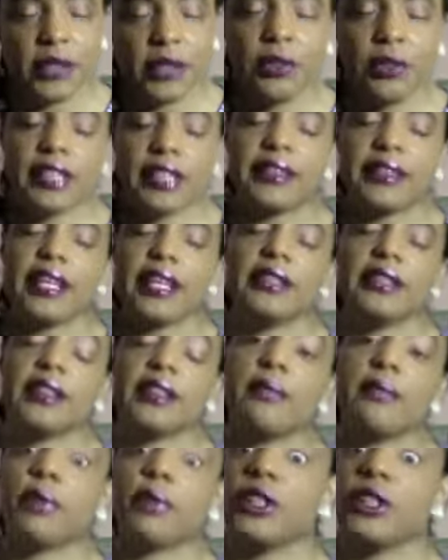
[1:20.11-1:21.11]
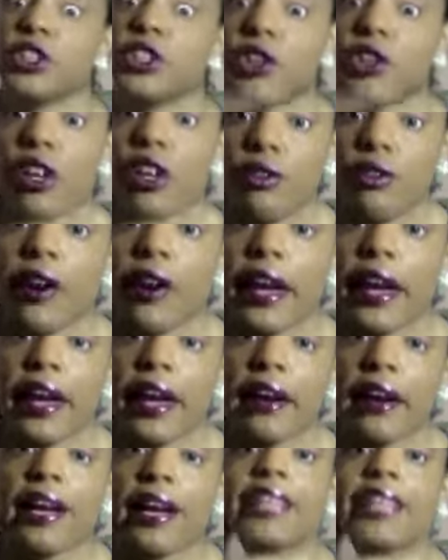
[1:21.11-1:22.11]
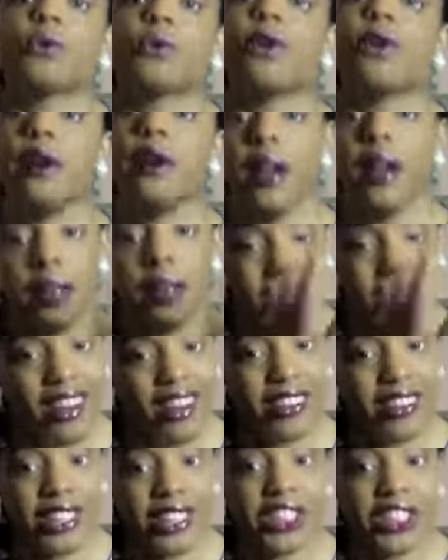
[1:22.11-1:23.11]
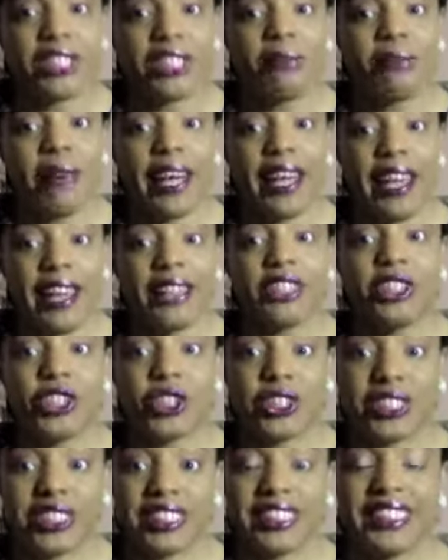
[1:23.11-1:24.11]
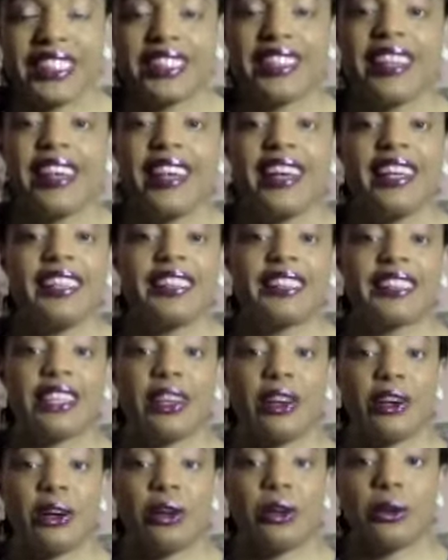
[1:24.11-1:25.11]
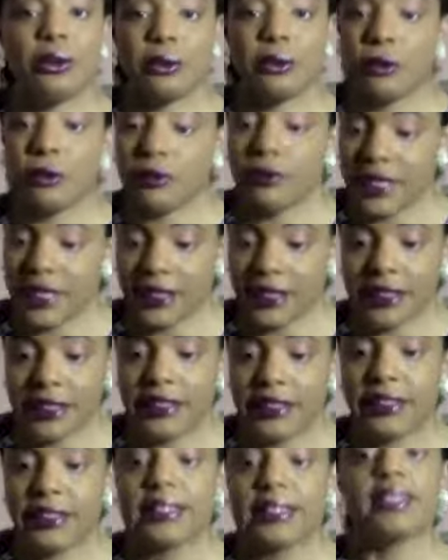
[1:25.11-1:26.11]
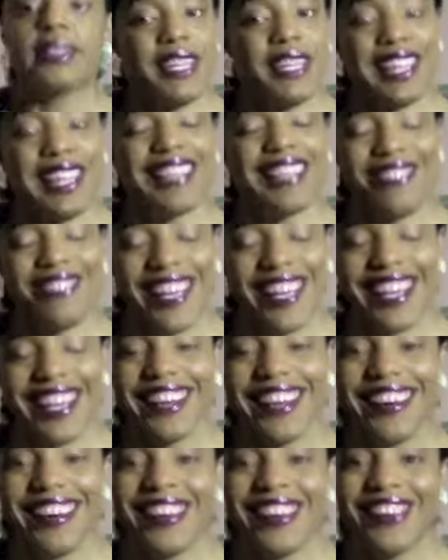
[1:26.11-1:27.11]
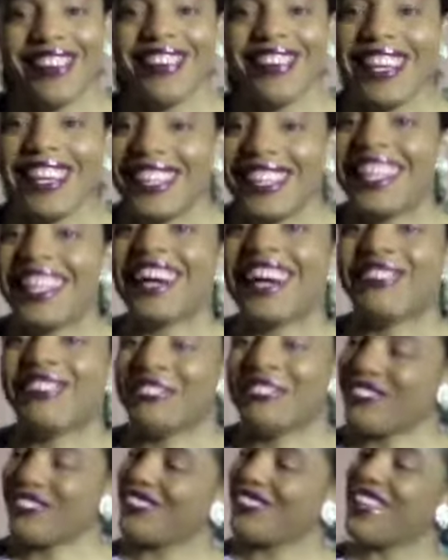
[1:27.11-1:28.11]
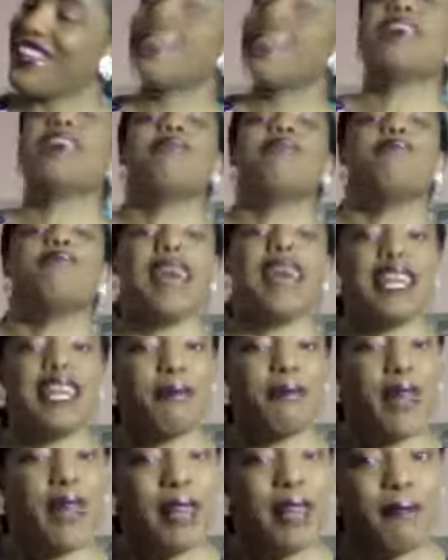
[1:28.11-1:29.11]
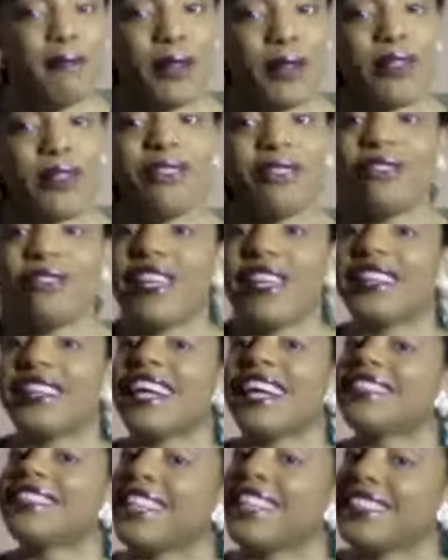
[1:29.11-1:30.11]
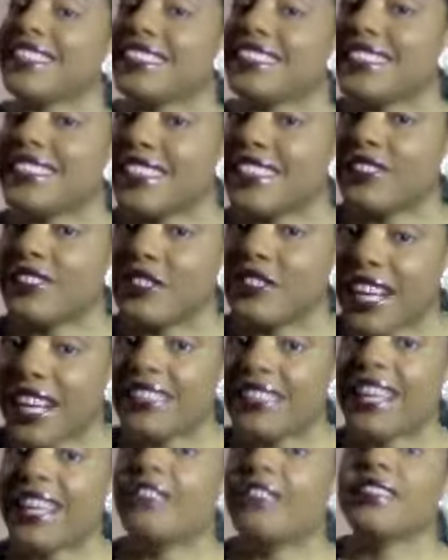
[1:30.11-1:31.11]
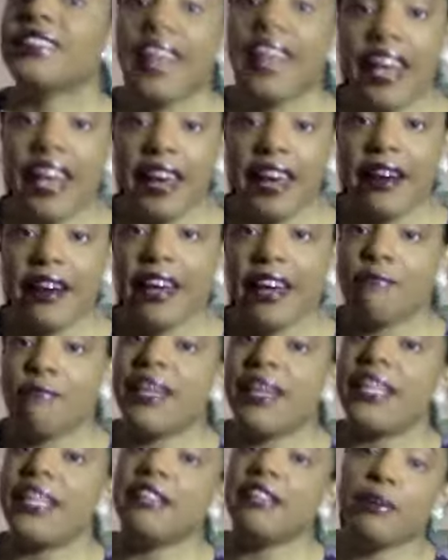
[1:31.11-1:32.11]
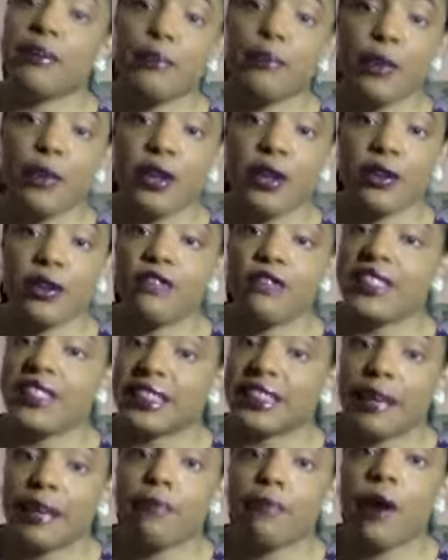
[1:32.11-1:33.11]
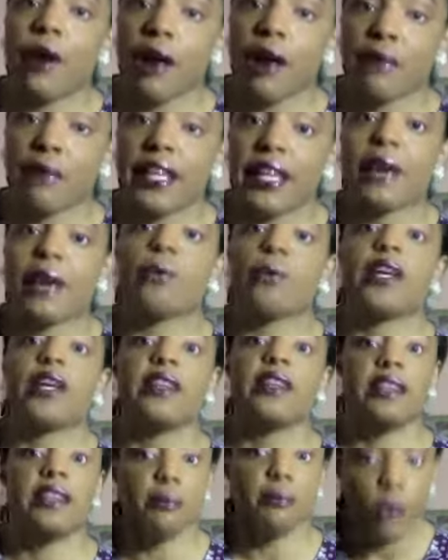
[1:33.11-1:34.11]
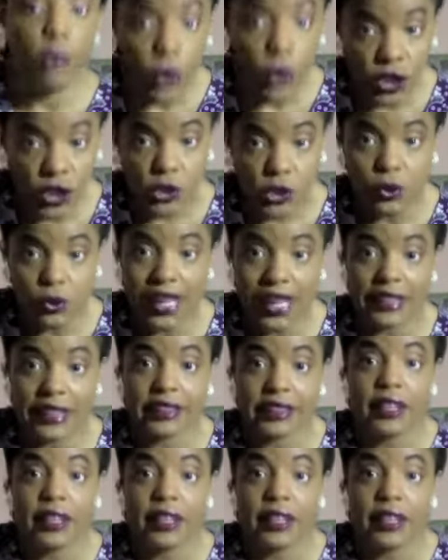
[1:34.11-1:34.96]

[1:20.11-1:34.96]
we can take to preserve our hair as we're on our Shima hair journeys. So this is that video. Now, many people don't realize that the sun dries out the hair and may leave it brittle if it's not properly and regularly moisturized.